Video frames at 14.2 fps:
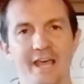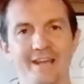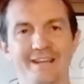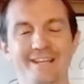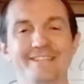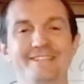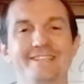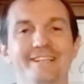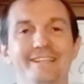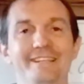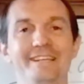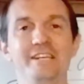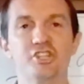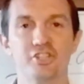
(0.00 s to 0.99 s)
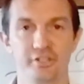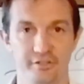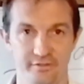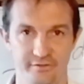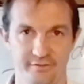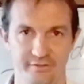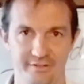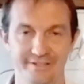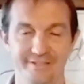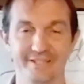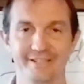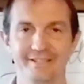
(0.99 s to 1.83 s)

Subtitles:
had deletion,